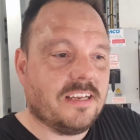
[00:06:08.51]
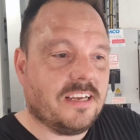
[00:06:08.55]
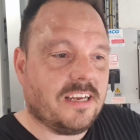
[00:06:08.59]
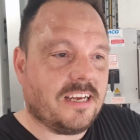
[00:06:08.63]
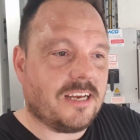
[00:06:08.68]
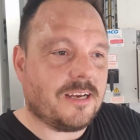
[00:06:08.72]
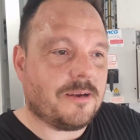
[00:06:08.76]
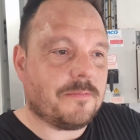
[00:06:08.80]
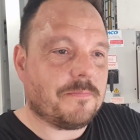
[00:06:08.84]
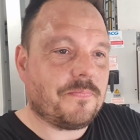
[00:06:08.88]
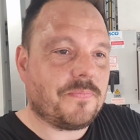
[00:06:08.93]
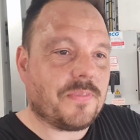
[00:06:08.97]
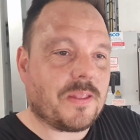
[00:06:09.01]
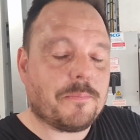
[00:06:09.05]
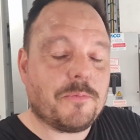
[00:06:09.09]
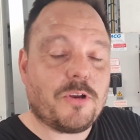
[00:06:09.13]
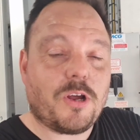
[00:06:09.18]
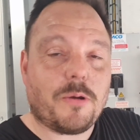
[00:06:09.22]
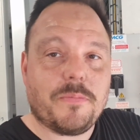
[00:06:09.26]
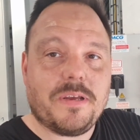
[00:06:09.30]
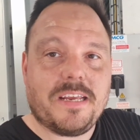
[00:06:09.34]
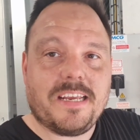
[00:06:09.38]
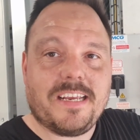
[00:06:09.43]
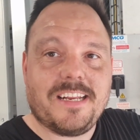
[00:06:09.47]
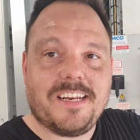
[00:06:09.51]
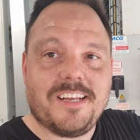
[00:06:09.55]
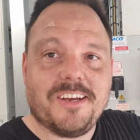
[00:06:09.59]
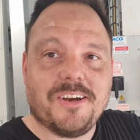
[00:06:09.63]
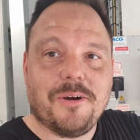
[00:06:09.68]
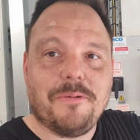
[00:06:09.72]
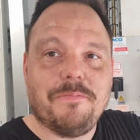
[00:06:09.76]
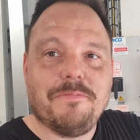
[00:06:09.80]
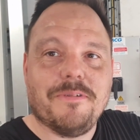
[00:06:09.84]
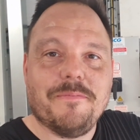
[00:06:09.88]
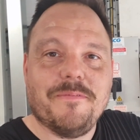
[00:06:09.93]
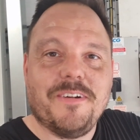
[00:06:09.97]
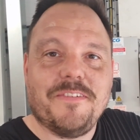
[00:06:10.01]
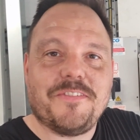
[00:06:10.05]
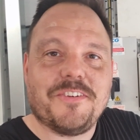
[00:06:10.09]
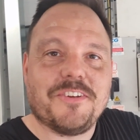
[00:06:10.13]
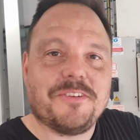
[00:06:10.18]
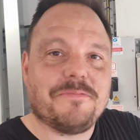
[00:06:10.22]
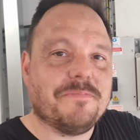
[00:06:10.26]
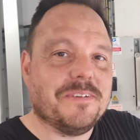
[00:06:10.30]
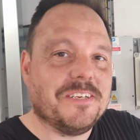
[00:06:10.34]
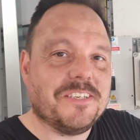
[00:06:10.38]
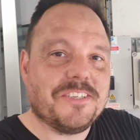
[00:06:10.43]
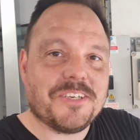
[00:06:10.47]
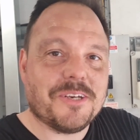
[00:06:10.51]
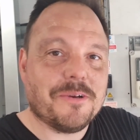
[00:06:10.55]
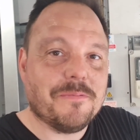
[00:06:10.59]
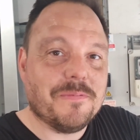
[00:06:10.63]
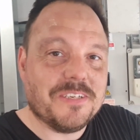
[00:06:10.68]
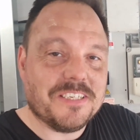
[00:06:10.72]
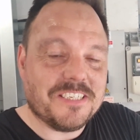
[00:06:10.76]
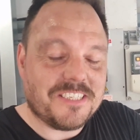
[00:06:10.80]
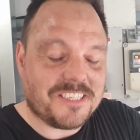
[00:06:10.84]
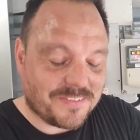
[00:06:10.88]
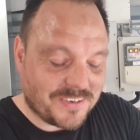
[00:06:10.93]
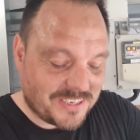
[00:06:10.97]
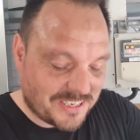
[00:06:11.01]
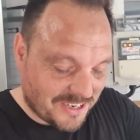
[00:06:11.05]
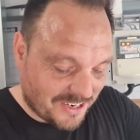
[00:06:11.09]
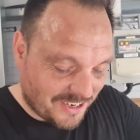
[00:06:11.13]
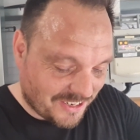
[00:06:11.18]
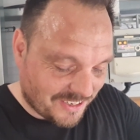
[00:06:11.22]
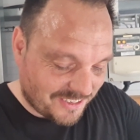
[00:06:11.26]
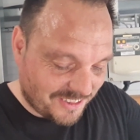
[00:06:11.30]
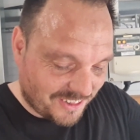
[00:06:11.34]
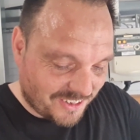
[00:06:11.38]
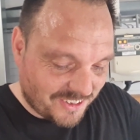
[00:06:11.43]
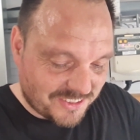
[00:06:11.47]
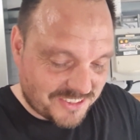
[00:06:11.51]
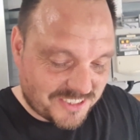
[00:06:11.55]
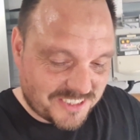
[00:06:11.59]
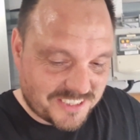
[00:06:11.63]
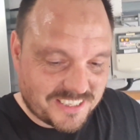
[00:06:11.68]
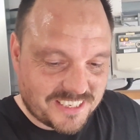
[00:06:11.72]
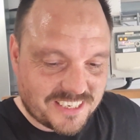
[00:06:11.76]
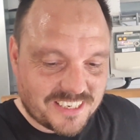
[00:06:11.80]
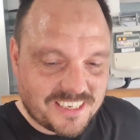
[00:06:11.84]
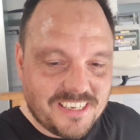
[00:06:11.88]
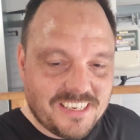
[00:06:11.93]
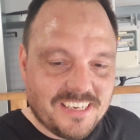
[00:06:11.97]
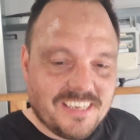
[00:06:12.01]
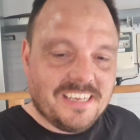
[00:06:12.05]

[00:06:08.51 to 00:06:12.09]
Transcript: Um, I'm not making it up when we've just been too busy to record a lot today.